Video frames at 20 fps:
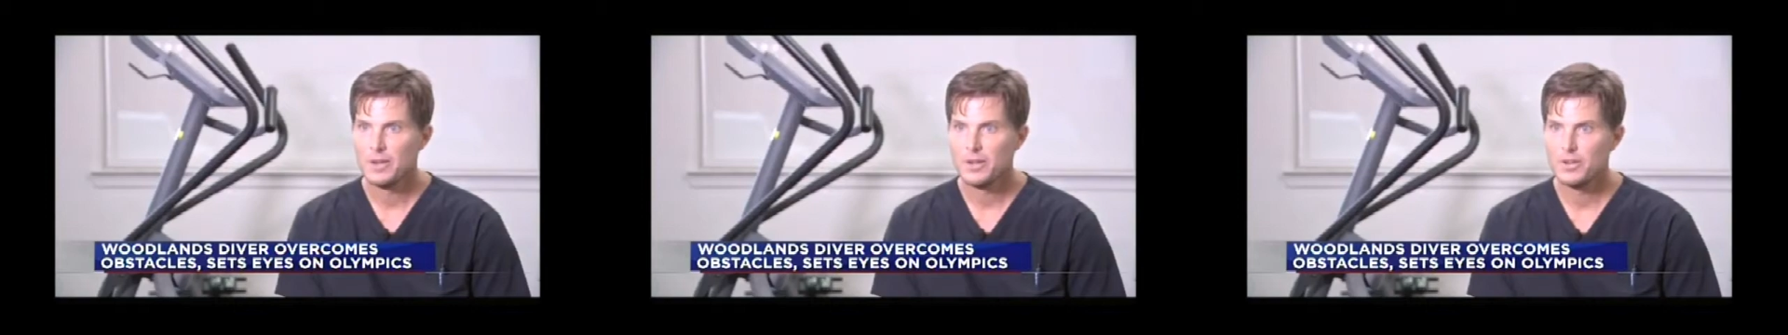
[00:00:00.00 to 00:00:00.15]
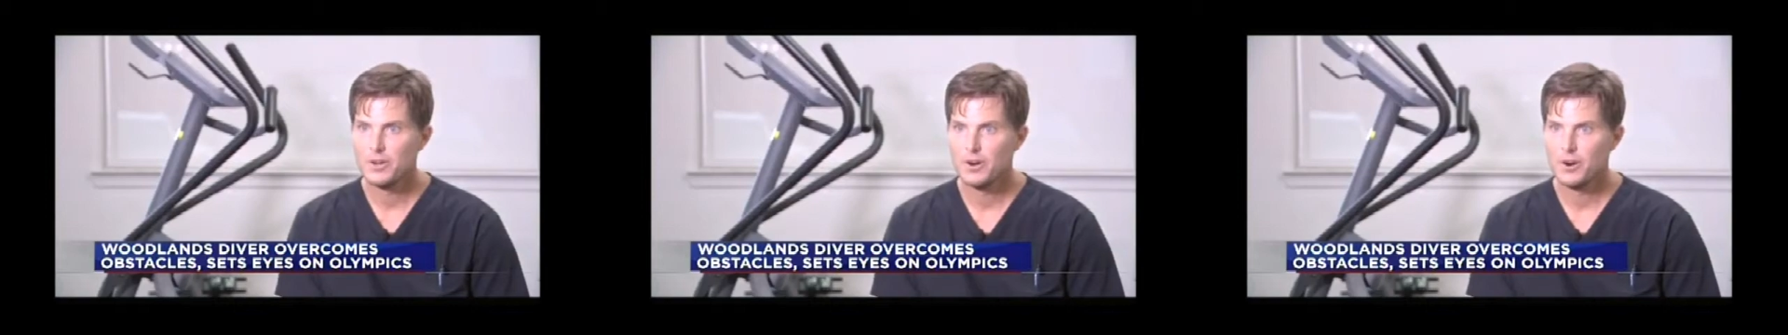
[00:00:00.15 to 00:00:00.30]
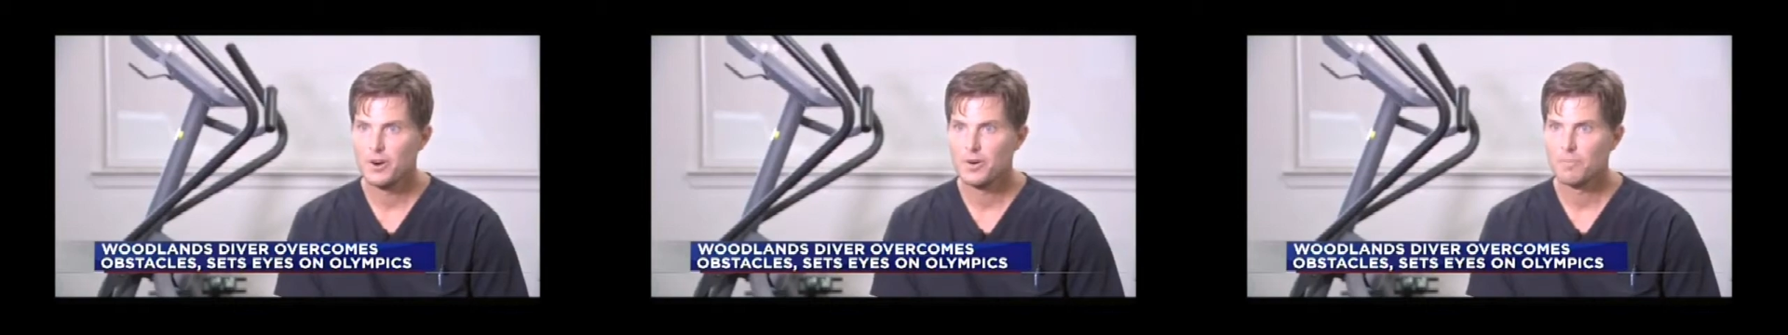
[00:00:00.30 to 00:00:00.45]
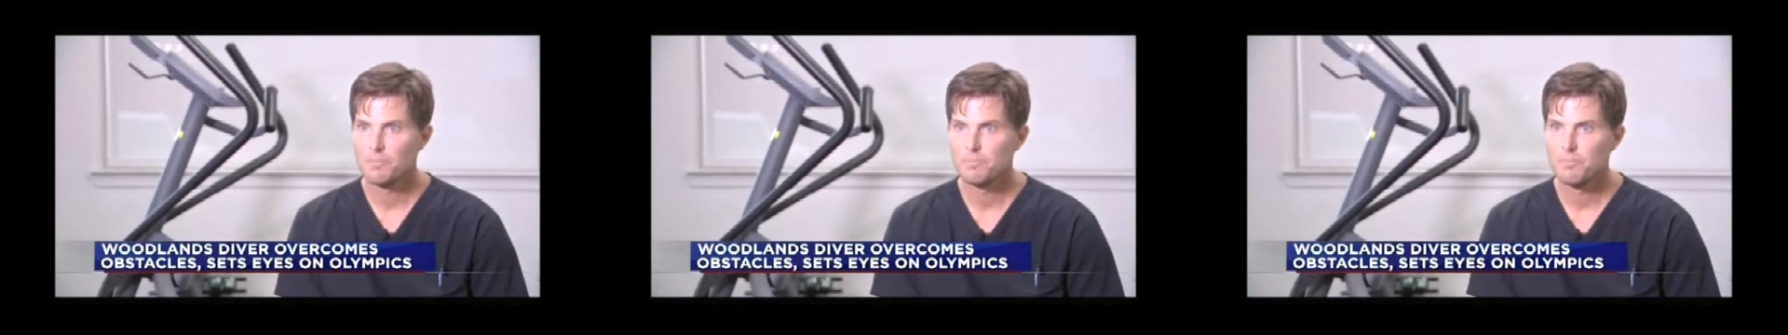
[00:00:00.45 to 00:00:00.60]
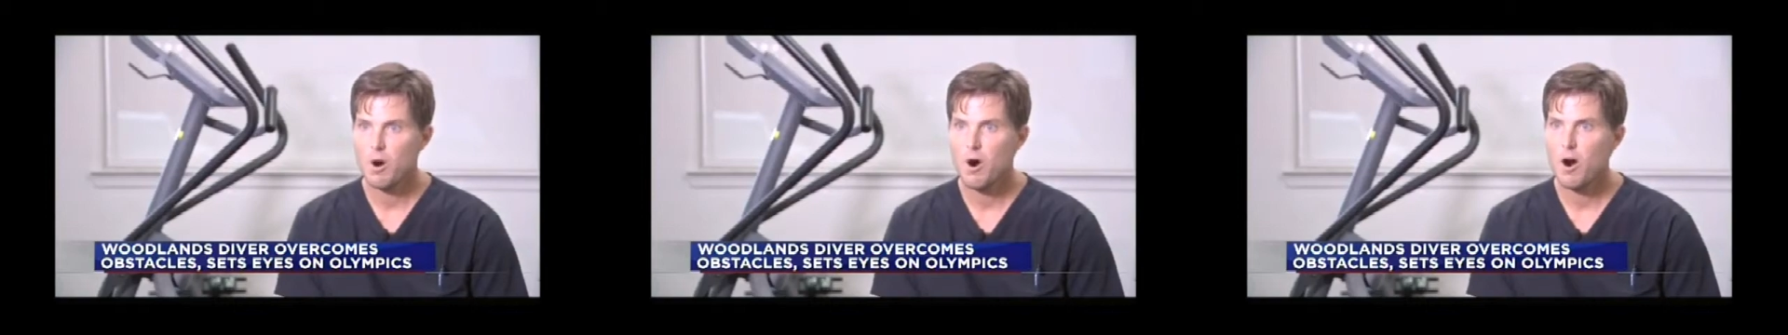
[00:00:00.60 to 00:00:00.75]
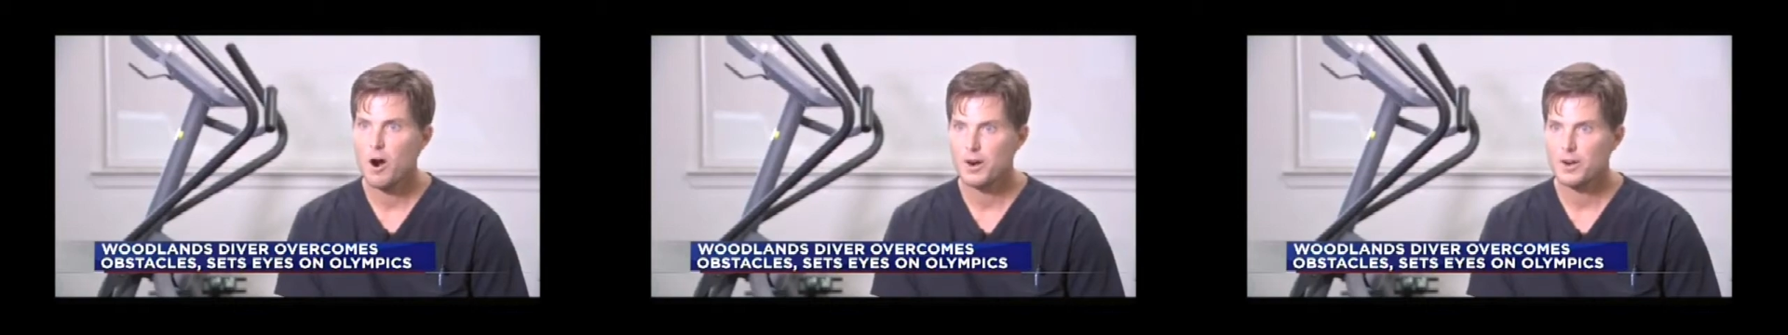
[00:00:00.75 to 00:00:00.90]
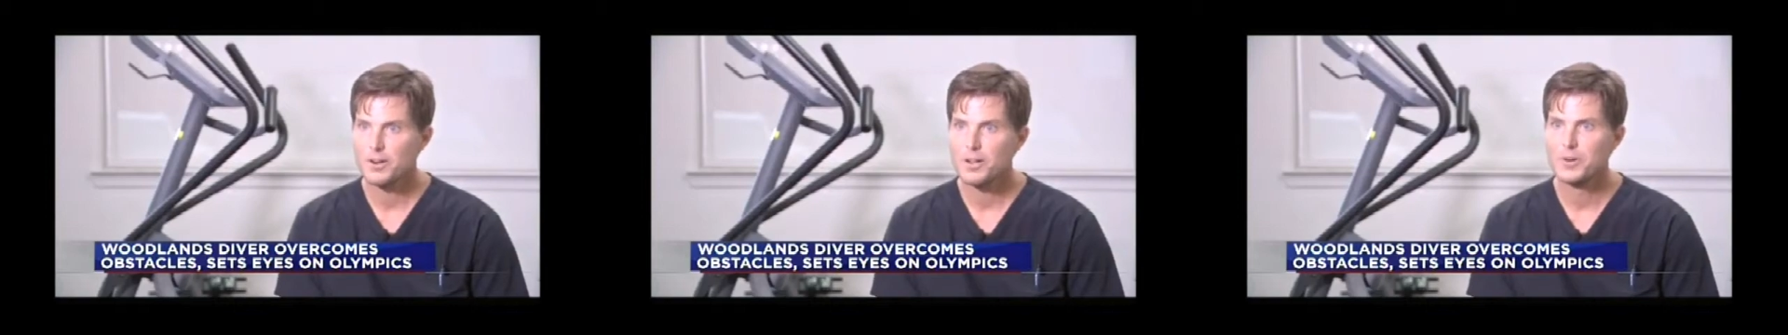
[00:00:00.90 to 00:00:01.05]
your
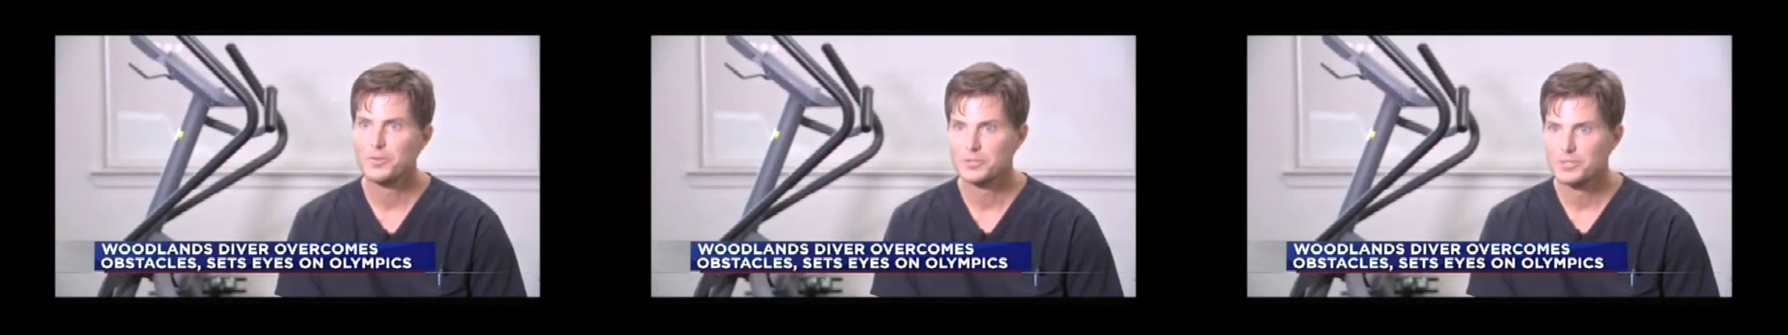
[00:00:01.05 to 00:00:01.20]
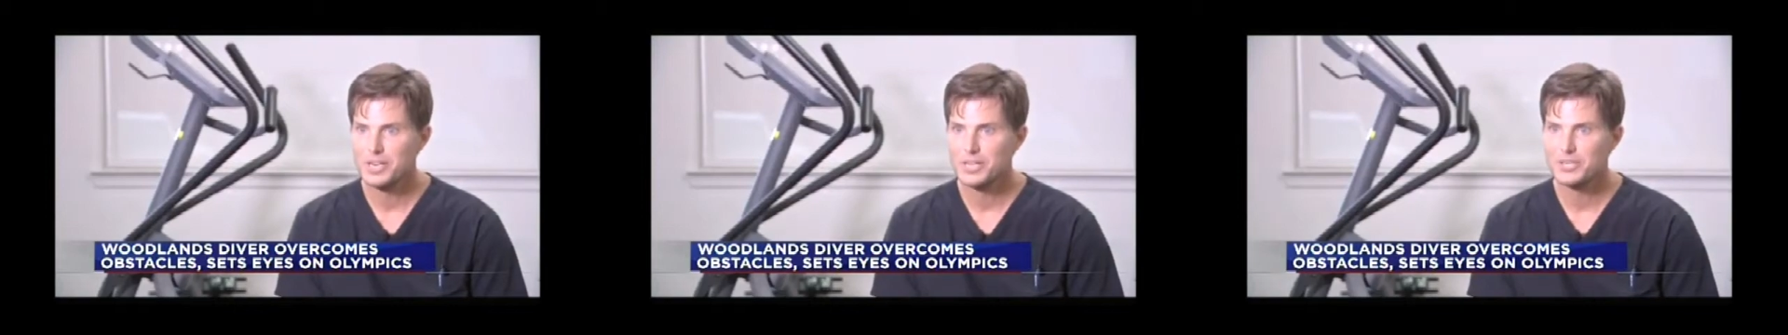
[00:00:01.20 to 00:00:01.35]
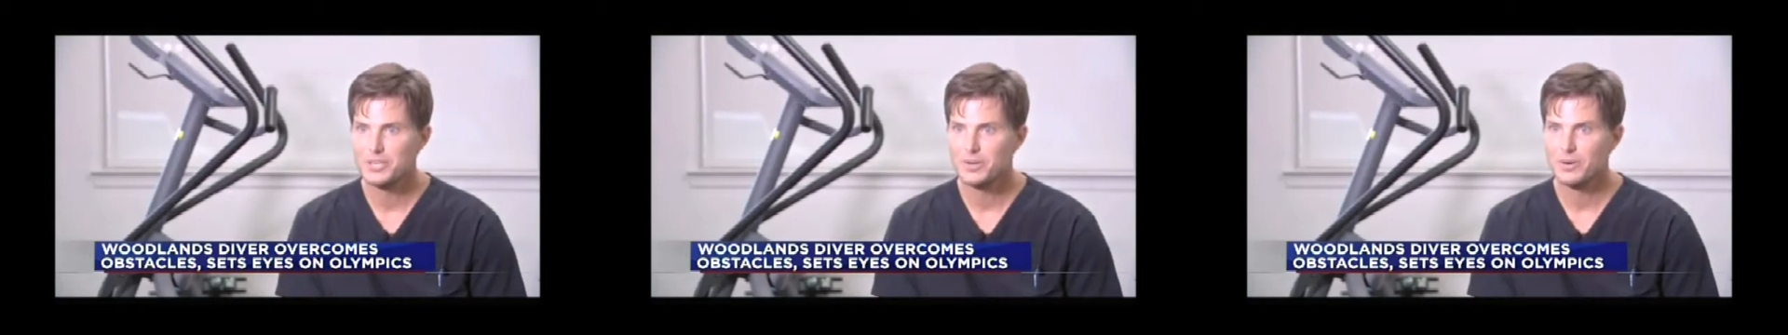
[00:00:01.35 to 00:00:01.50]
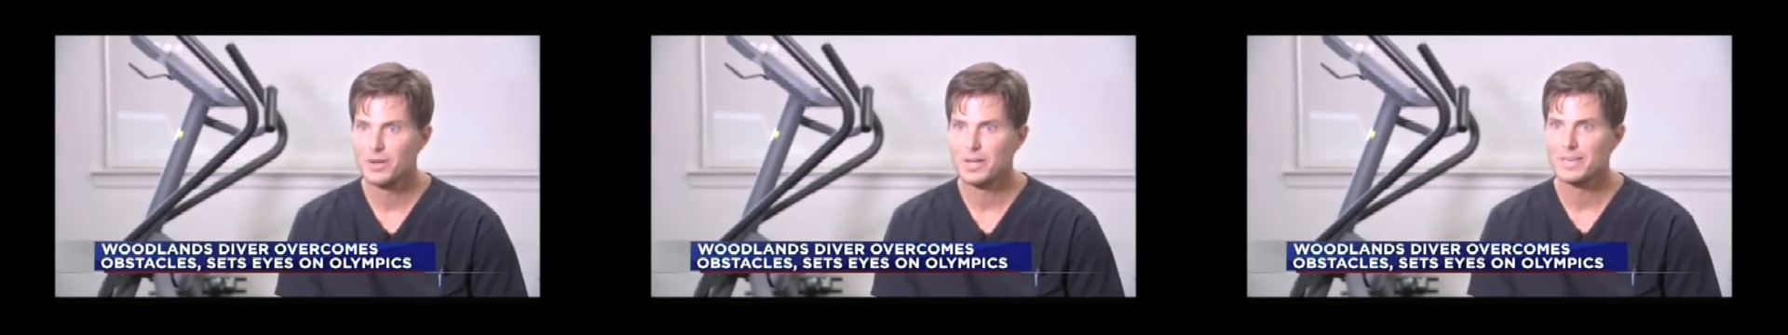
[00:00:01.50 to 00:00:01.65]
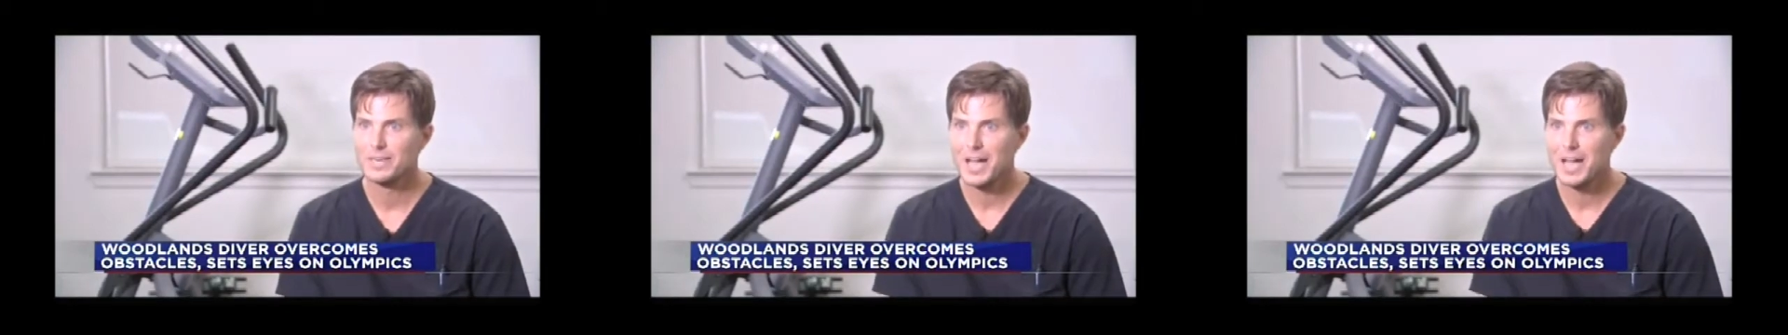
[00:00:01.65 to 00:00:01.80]
part goes into it,